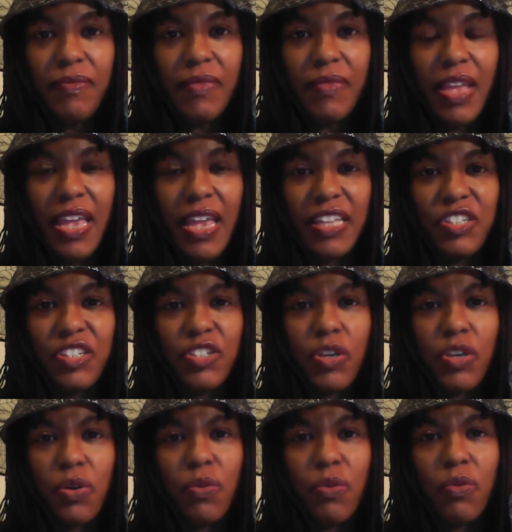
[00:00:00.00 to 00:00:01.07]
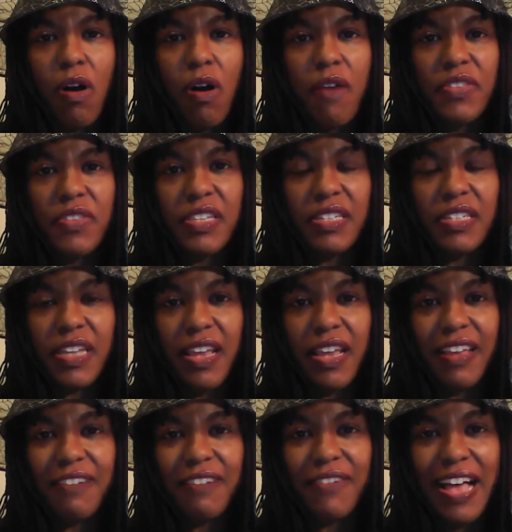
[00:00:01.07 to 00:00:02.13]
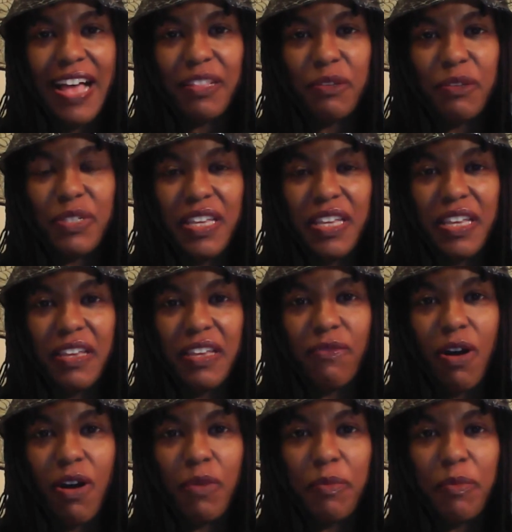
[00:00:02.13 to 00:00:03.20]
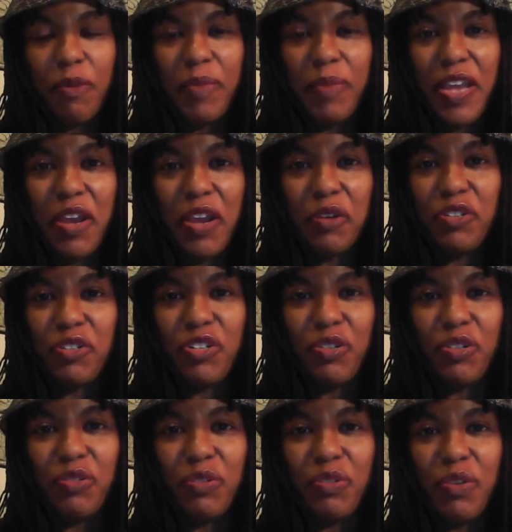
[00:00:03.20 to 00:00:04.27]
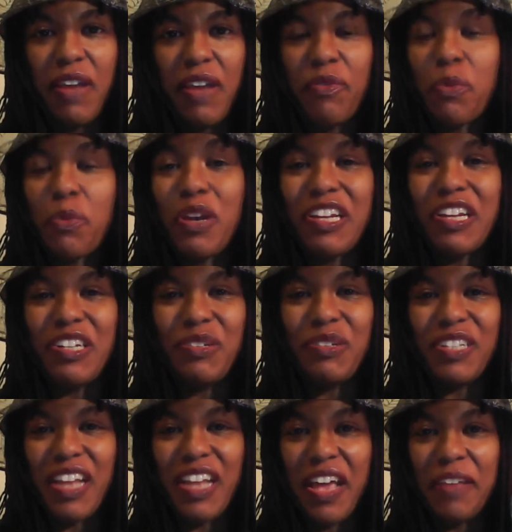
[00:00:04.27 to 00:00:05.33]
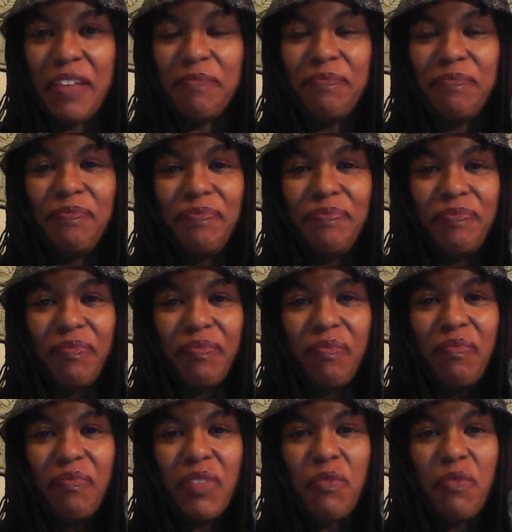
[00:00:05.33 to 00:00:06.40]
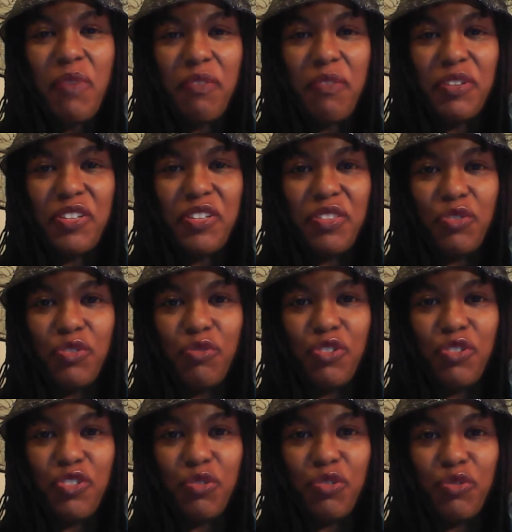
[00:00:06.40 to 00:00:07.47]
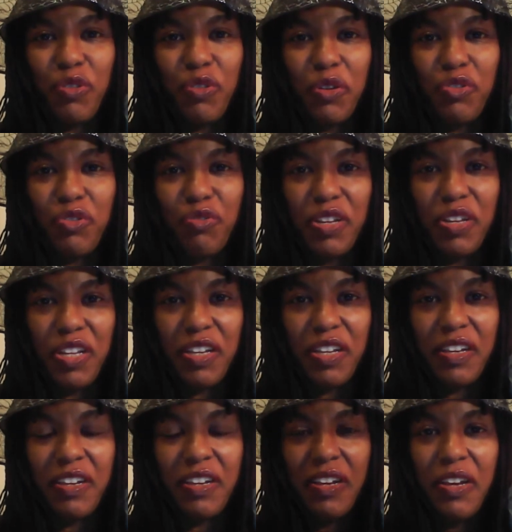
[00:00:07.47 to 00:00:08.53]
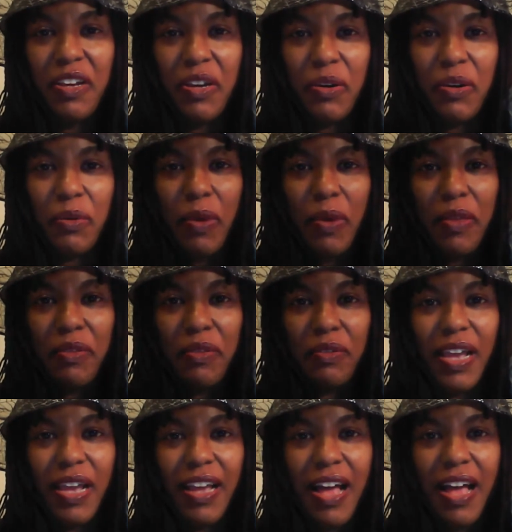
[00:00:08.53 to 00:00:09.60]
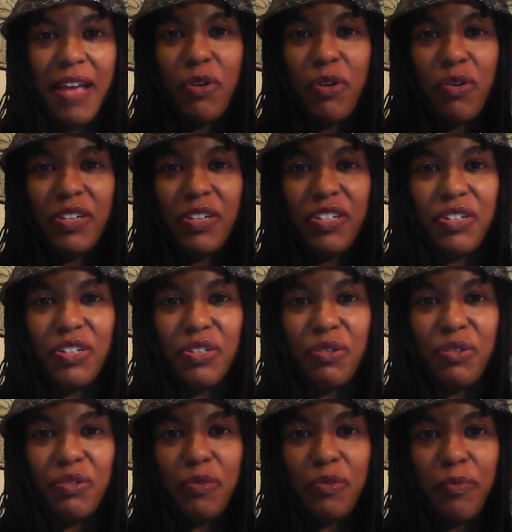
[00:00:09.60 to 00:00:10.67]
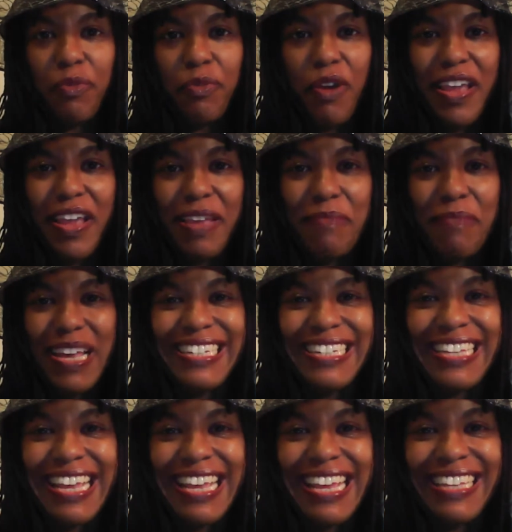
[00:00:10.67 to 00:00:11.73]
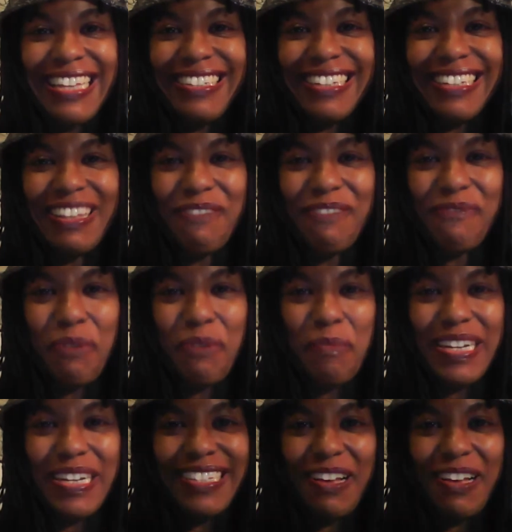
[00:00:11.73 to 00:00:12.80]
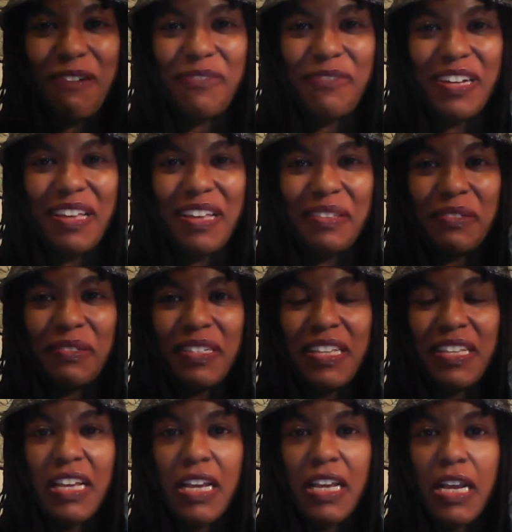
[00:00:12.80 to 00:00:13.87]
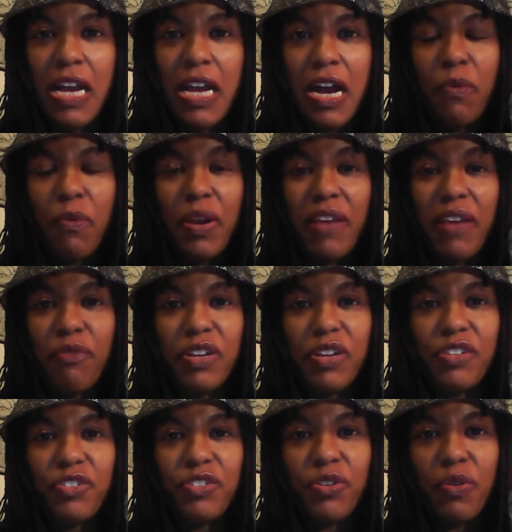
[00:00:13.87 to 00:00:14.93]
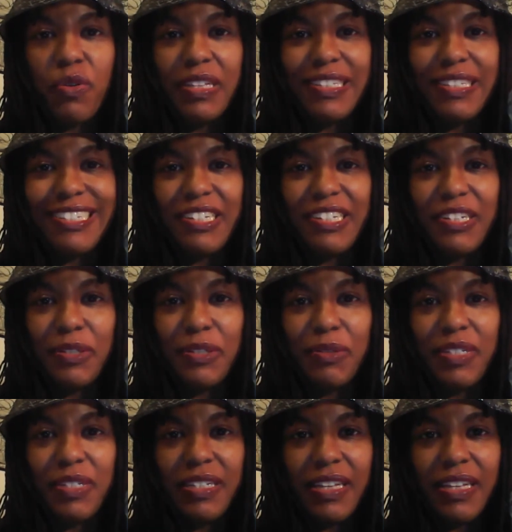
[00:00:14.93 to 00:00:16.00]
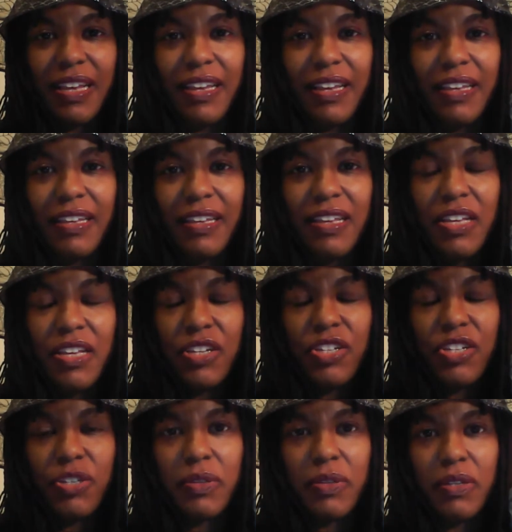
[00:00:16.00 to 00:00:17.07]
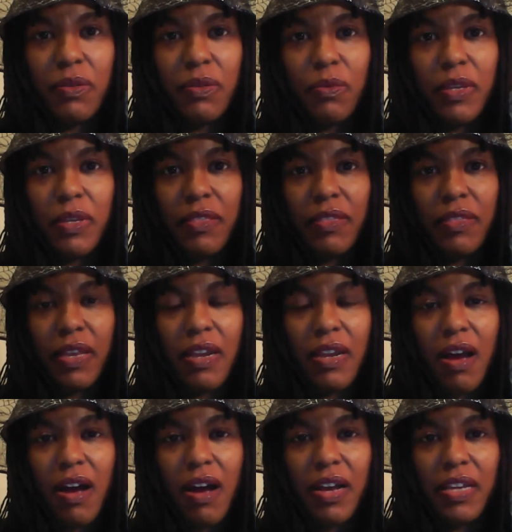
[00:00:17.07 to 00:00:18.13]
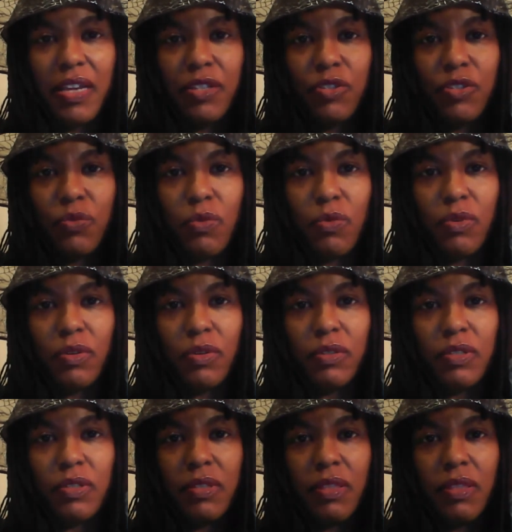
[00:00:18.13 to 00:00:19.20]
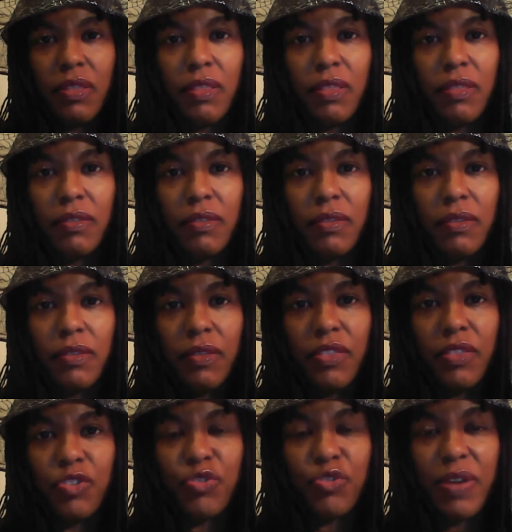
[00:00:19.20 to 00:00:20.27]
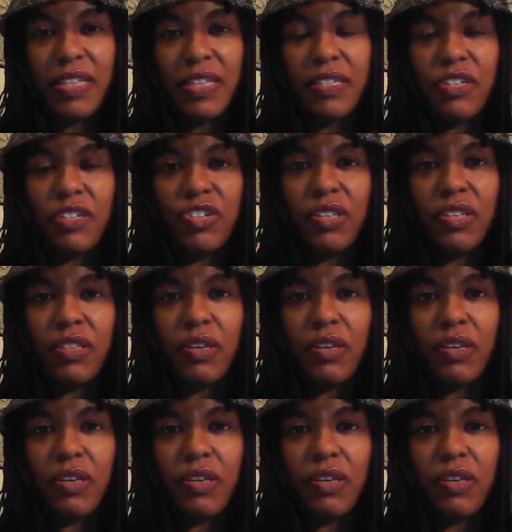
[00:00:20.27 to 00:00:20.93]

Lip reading: And so on this day of Hallows Eve, while we prepare to do whatever we're going to do tonight, whether it's the traditional trick-or-treating, or whether, like I'm going to do, pray and meditate for myself and others, whatever it is you're going to do today, do it with an eye towards the transition that